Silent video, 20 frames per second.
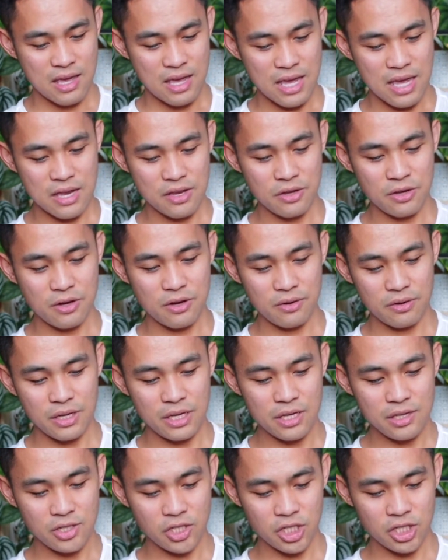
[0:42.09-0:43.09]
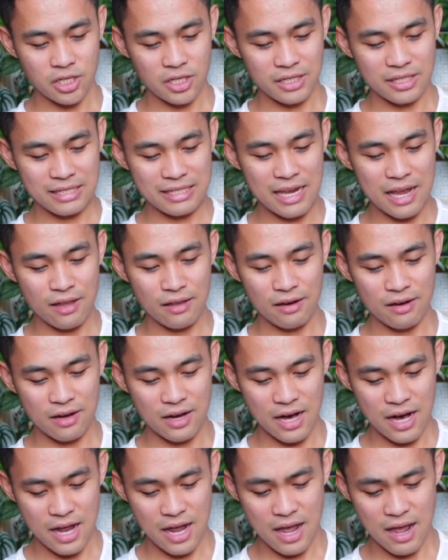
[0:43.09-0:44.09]
And you know, each
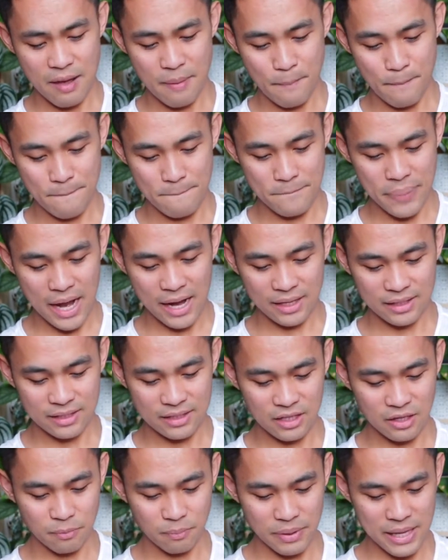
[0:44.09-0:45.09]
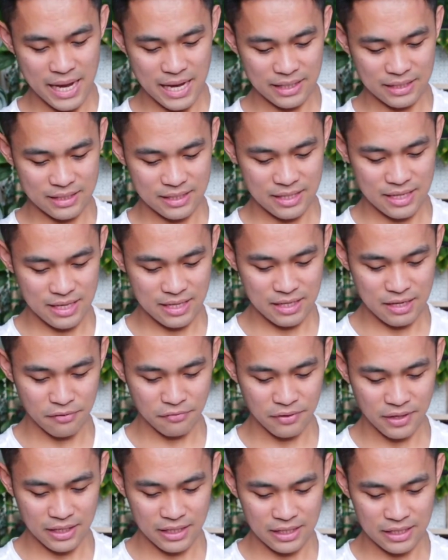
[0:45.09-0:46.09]
seller packs their plants
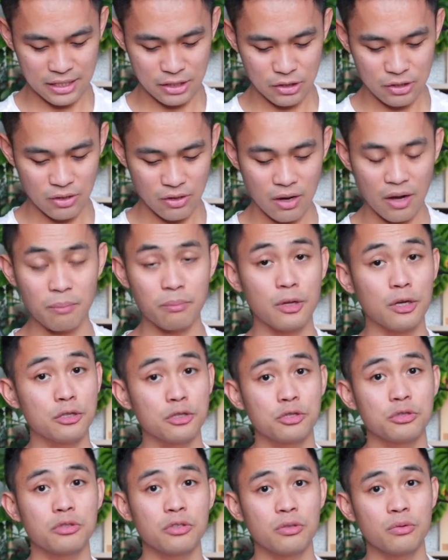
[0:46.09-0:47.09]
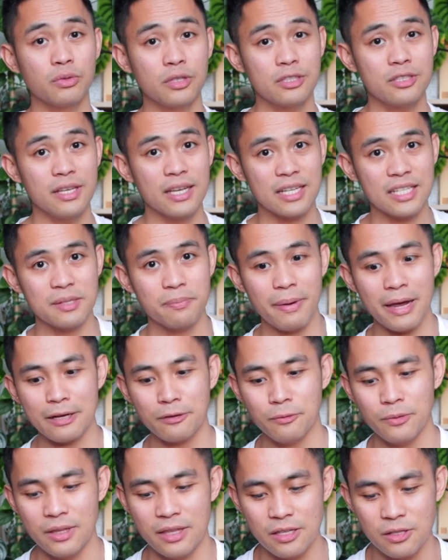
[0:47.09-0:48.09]
differently, so I'm not sure what to expect
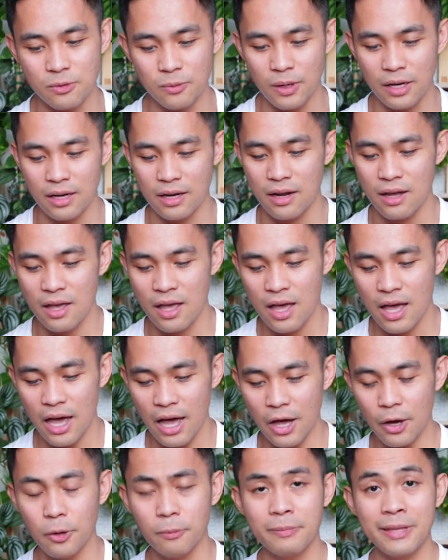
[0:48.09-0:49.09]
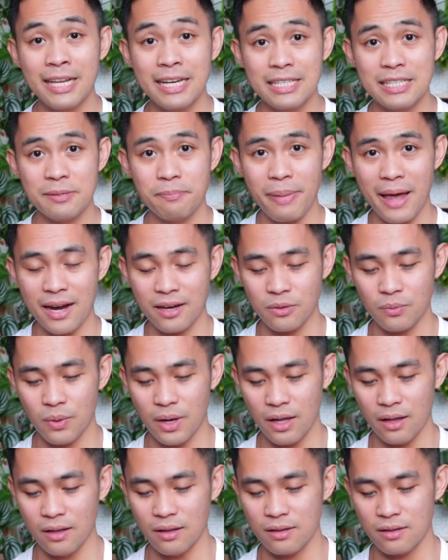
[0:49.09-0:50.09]
with this one. I hope that it's packed
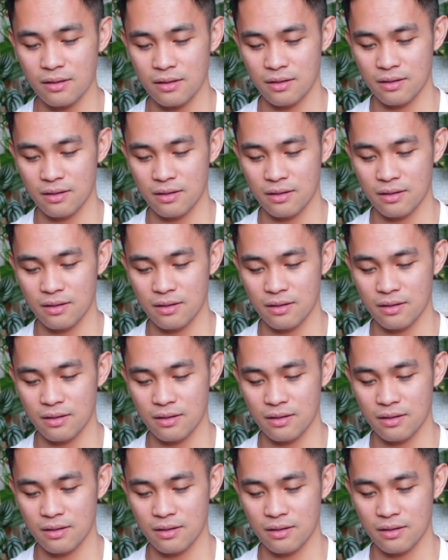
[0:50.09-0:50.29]
well.